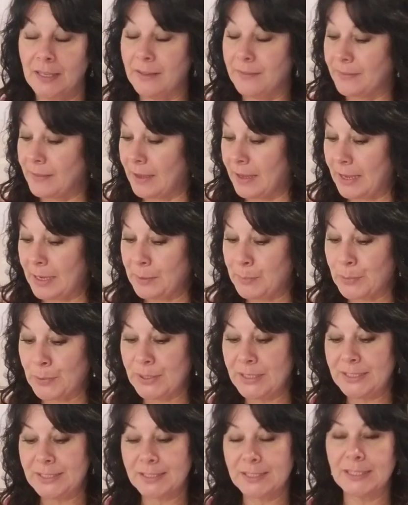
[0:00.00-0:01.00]
the high
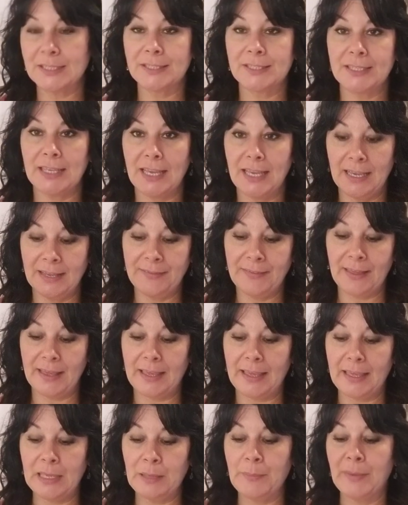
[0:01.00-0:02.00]
priestess and the
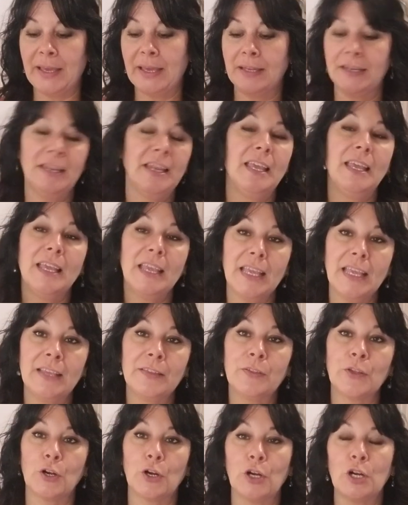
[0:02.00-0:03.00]
hangman
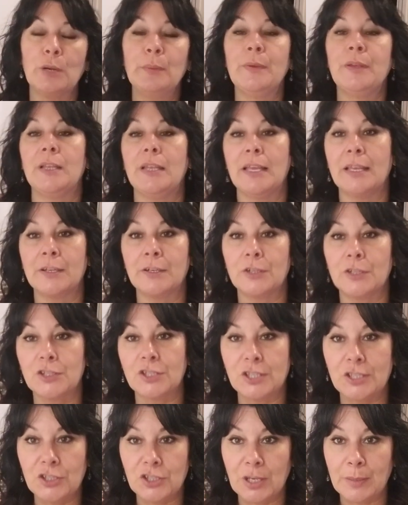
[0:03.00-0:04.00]
in the hermit
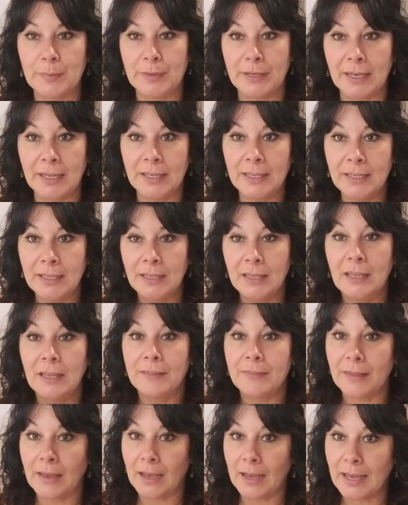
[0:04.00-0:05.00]
energy, Gemini.
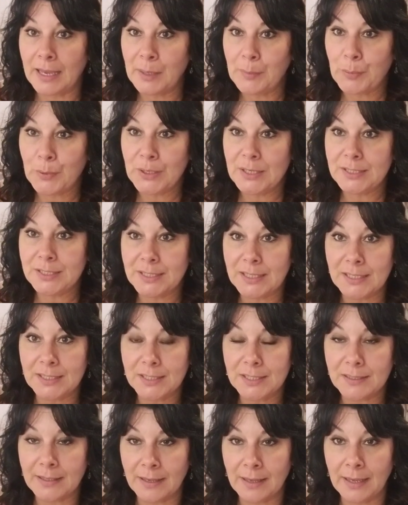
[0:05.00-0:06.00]
The high
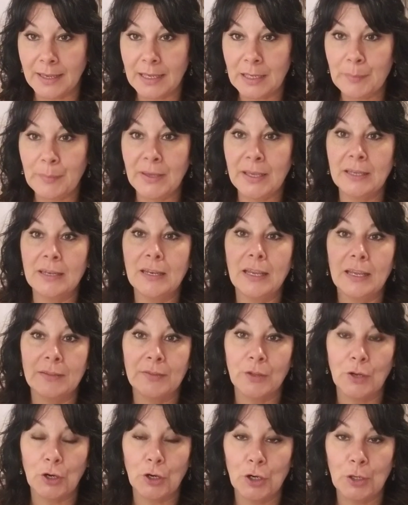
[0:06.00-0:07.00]
priestess, the hangman,
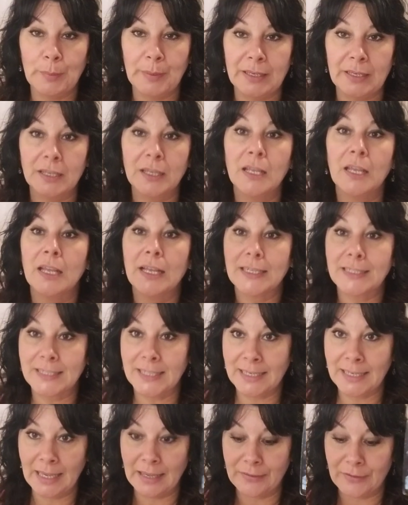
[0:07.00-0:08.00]
and the hermit
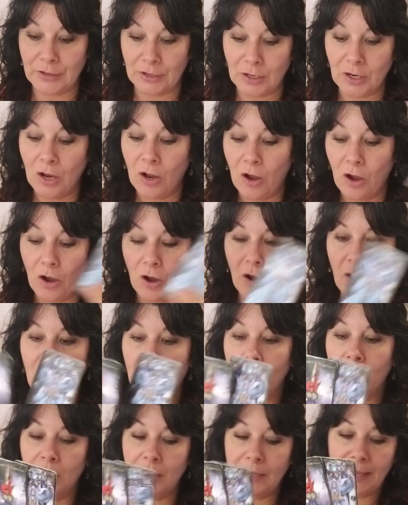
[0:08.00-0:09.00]
together,
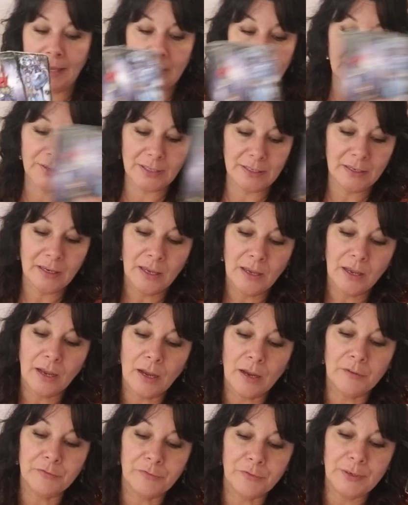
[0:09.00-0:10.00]
all having
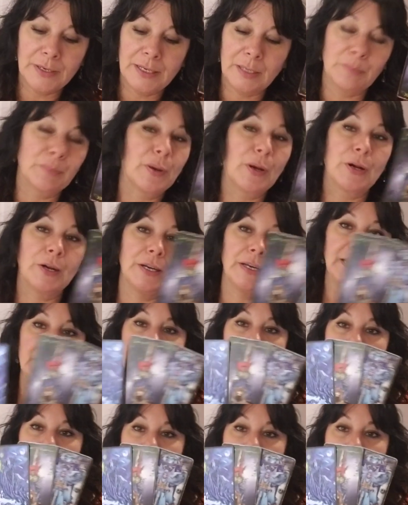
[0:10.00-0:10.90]
a freaking party,